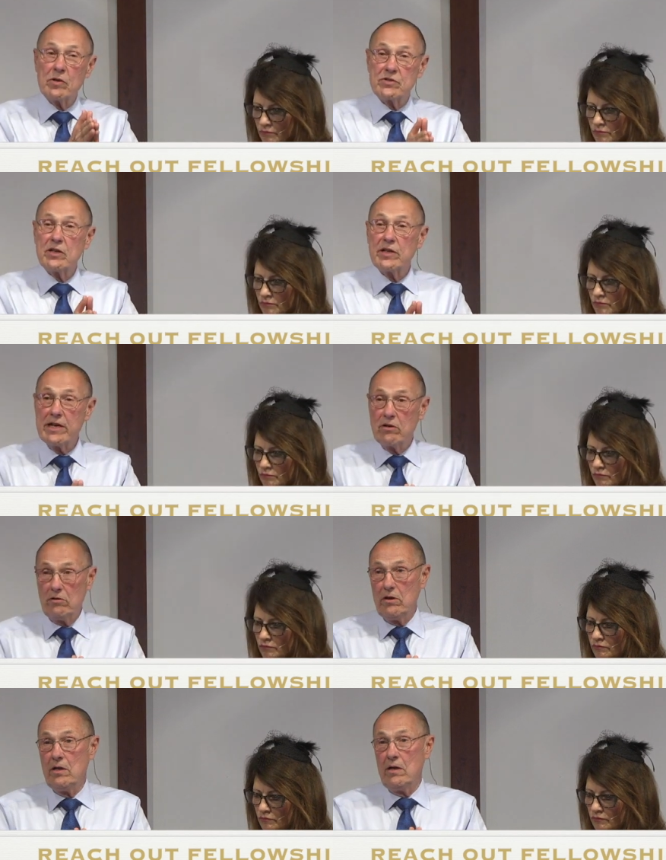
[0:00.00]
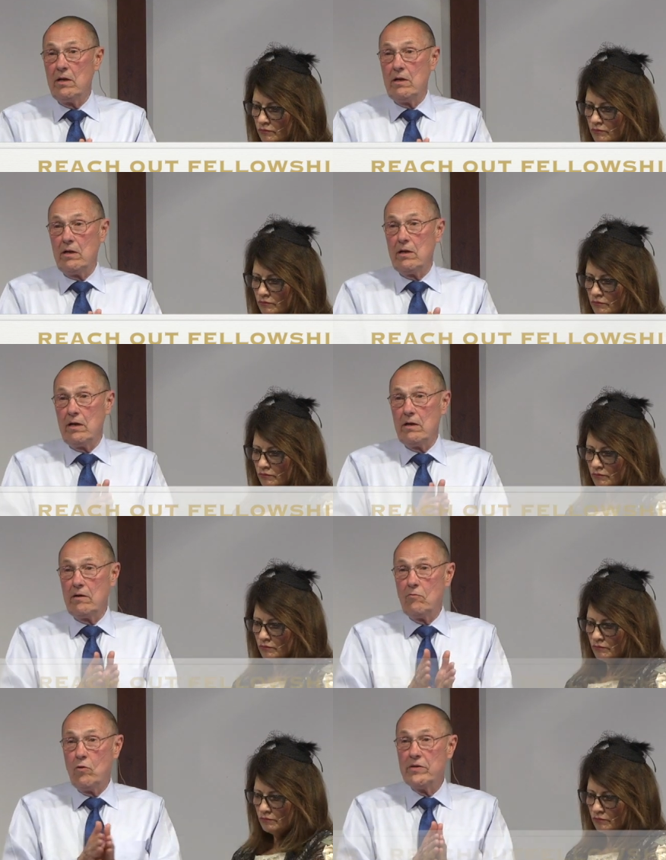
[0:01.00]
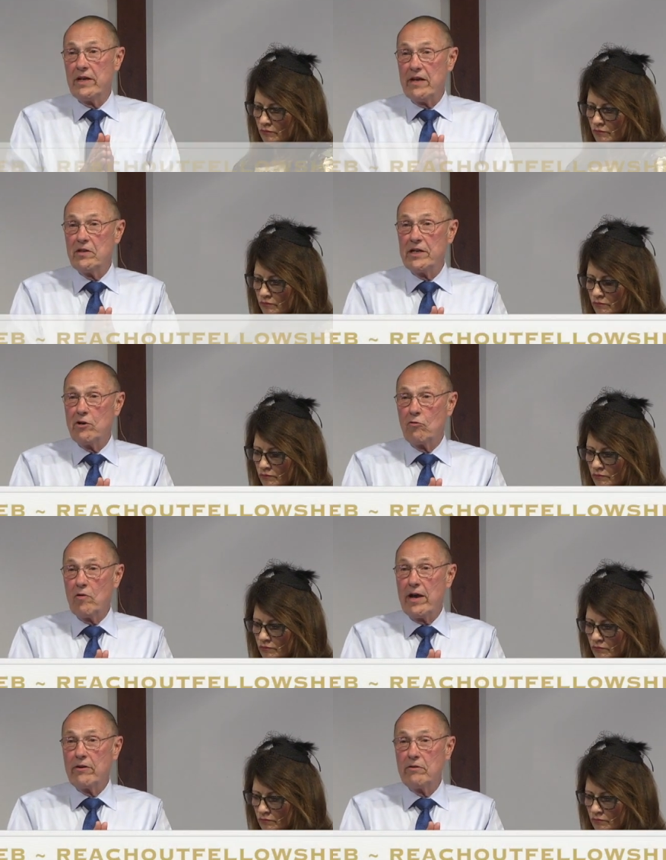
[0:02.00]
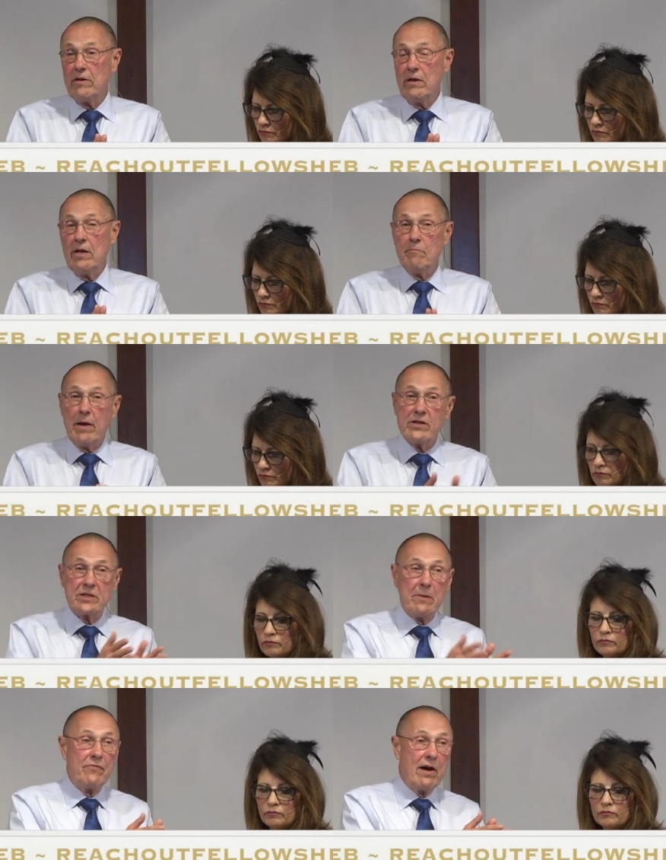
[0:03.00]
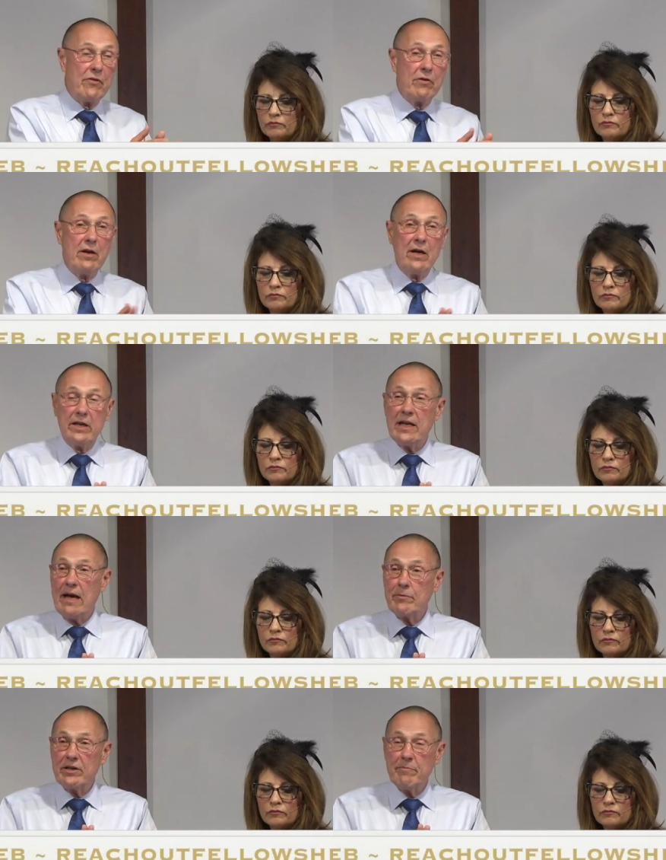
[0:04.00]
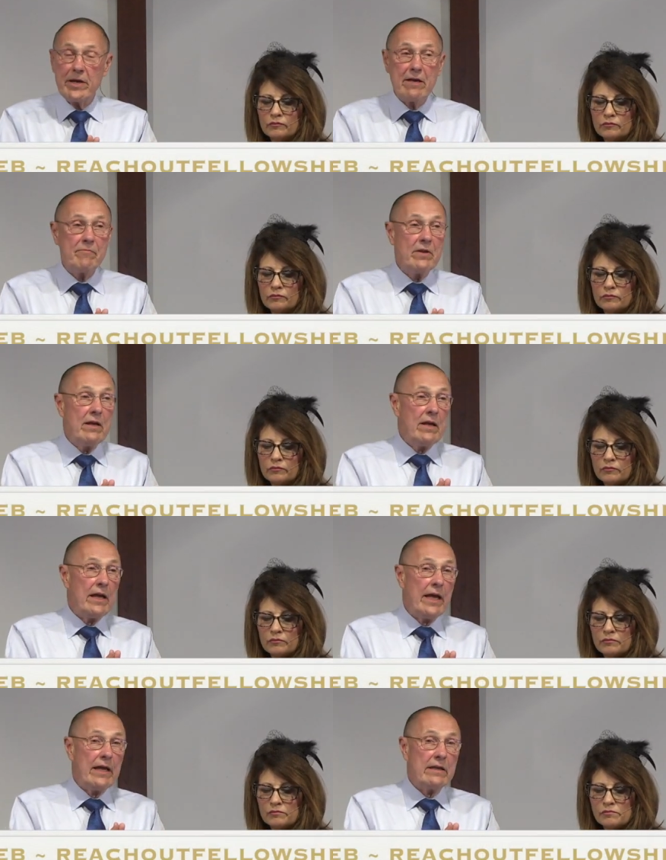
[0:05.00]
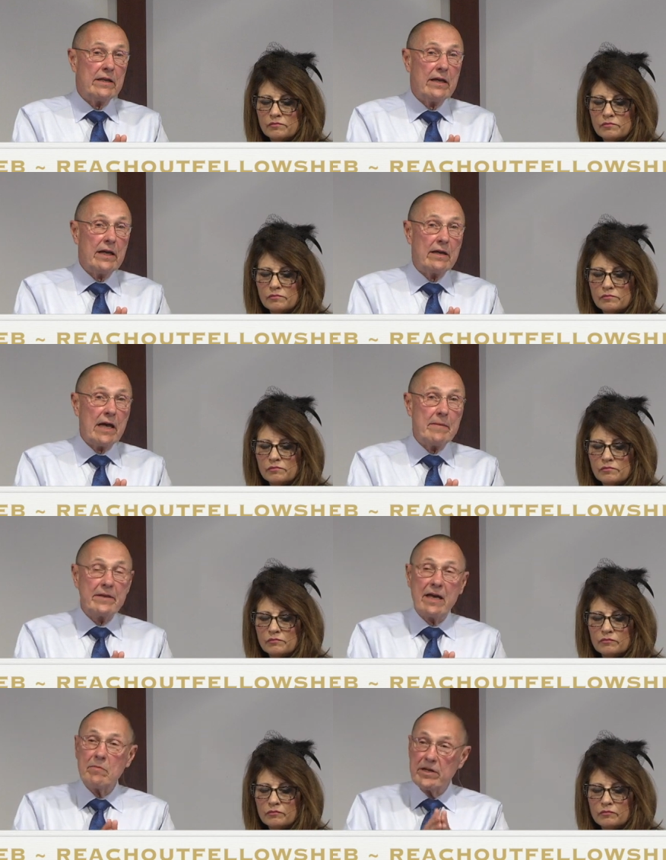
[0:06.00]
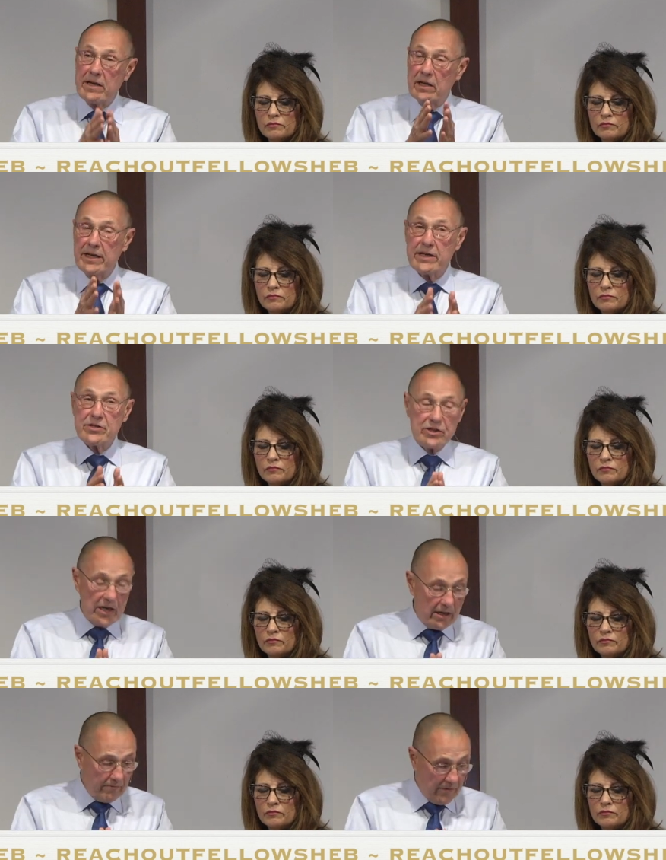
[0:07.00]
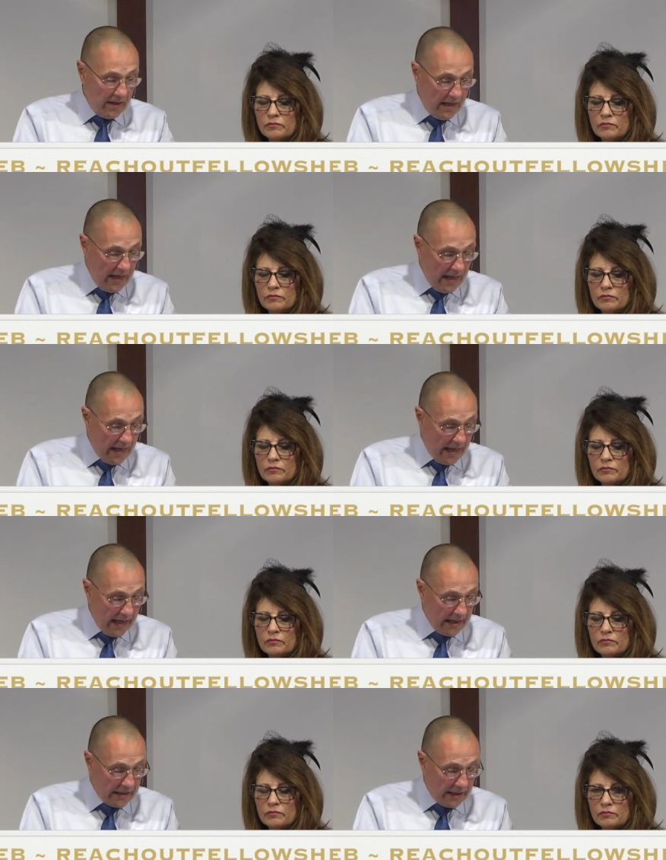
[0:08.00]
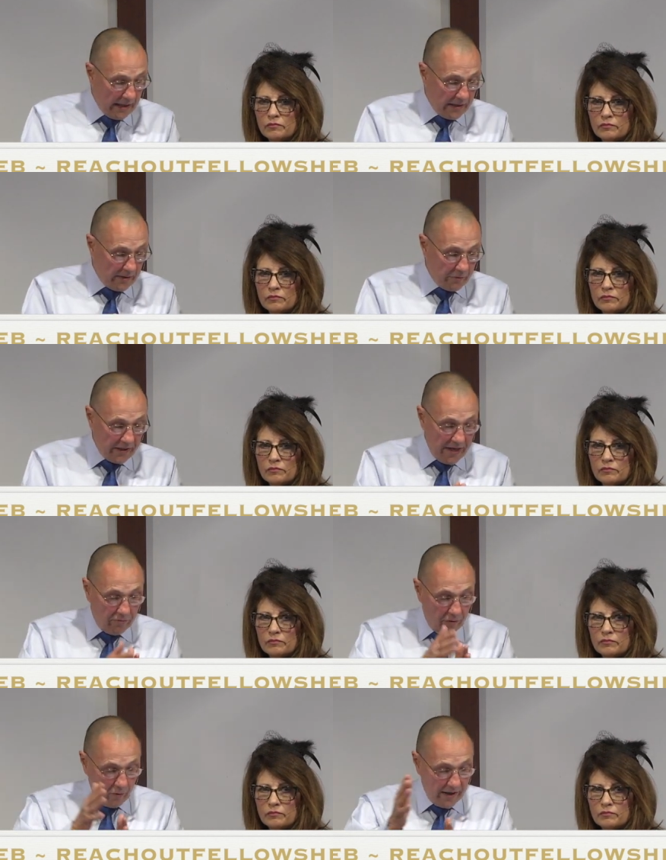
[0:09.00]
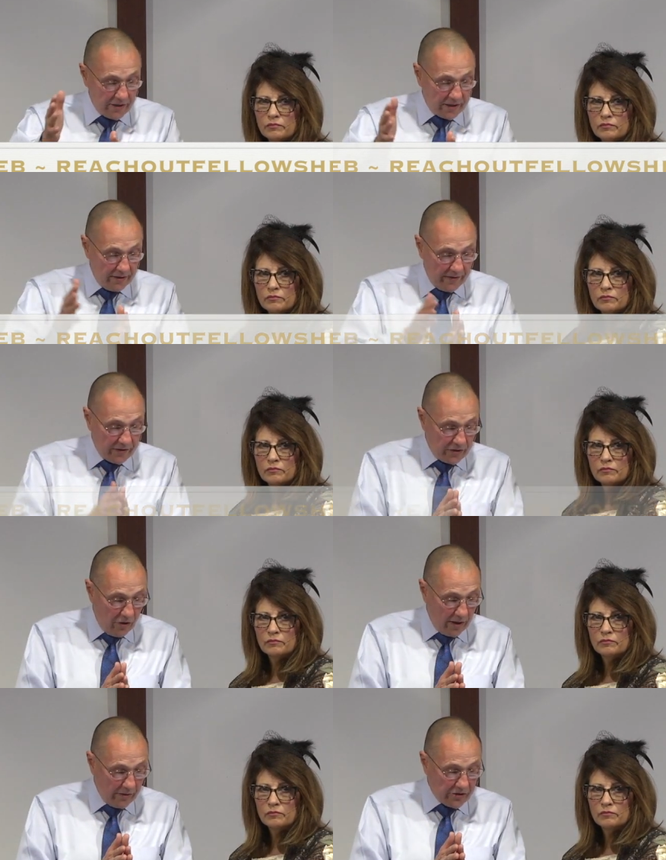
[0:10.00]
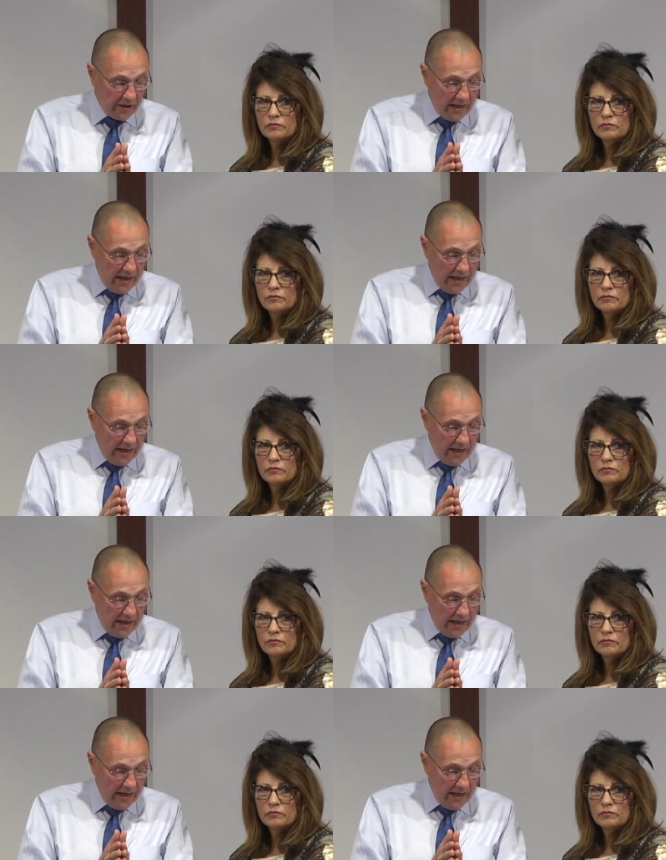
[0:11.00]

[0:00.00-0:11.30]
Speaker 1: was the legal uh, one that had the legal right. My stepfather adopted me, and uh, I became legally his son, and uh, with equal rights of his daughters.